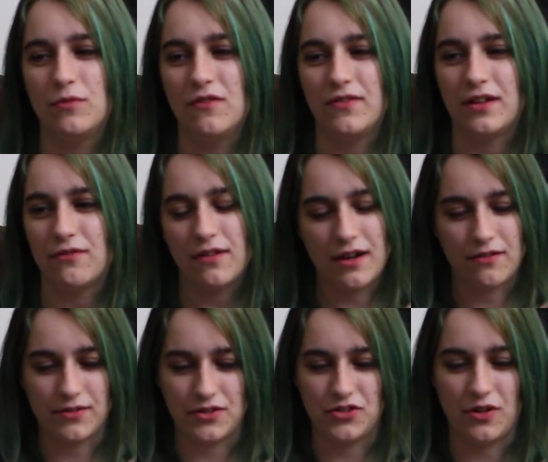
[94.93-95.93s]
moving
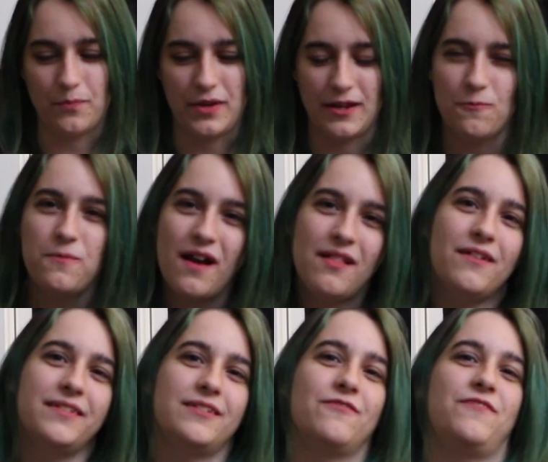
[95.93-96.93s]
around and jumping while
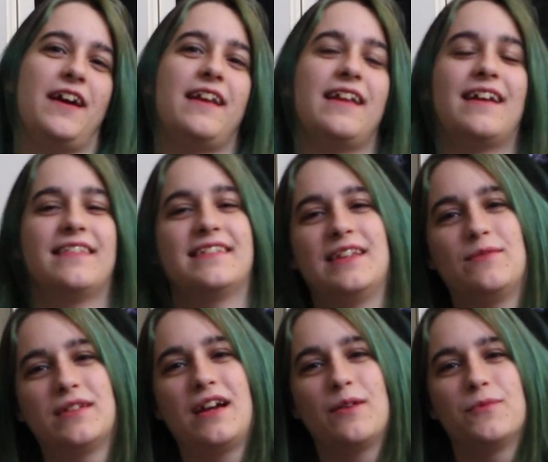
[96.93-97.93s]
also fighting at the same
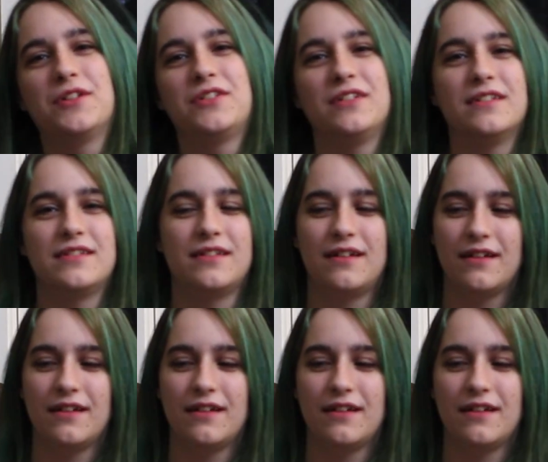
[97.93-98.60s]
time, which is